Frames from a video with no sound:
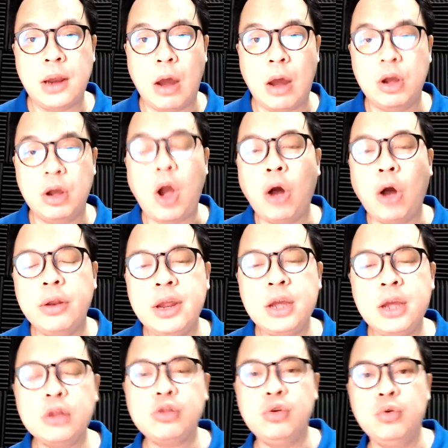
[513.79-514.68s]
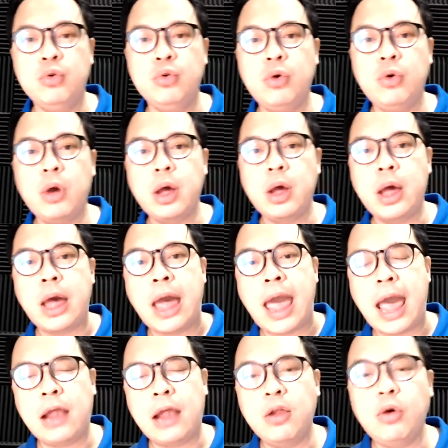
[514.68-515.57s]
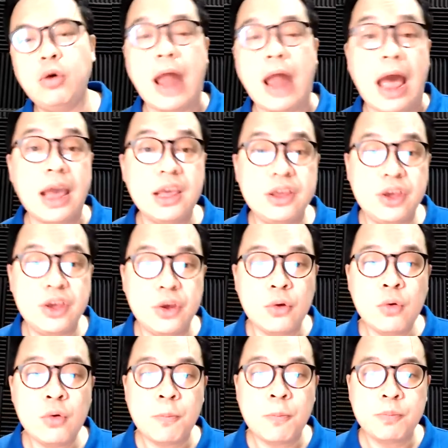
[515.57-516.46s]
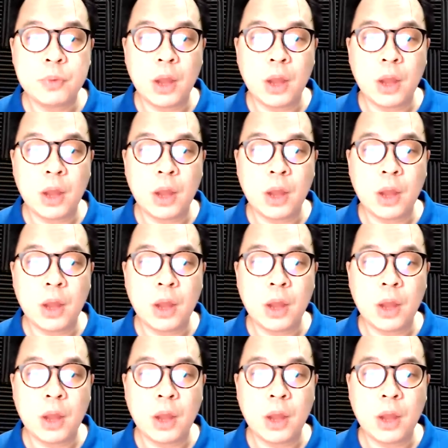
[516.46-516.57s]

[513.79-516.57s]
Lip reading: Now, according to Helon IQ,